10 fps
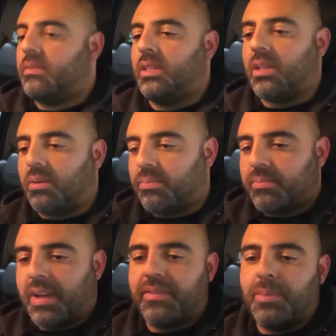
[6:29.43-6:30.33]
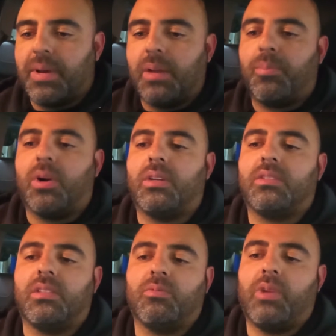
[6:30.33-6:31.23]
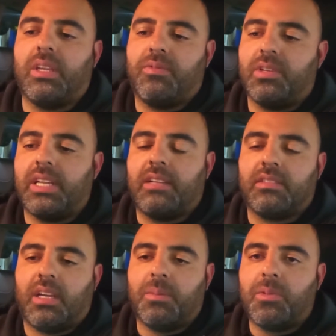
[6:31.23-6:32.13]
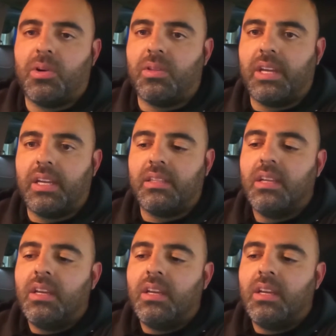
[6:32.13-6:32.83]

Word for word: you know having to buy parts and wait for downtime, all that.